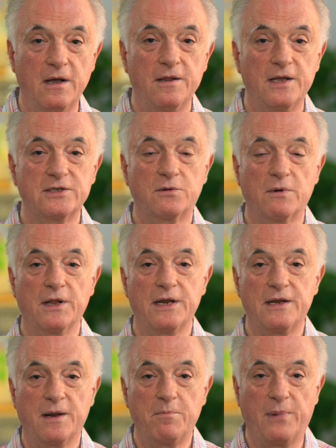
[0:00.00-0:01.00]
this really
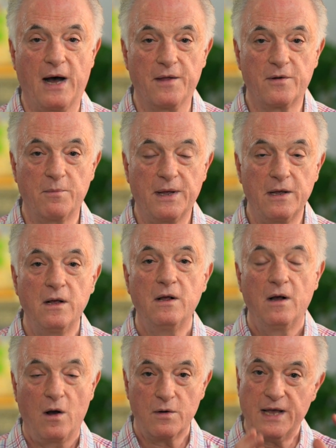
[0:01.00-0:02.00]
did bother me,
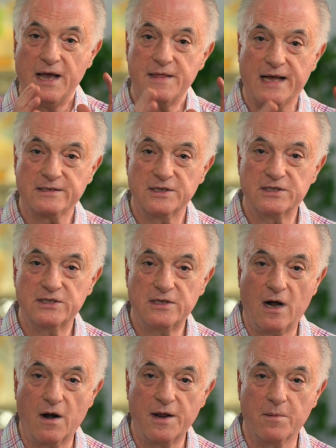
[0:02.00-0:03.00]
okay, that's a
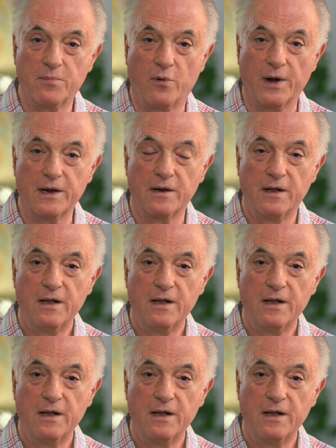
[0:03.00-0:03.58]
starting point.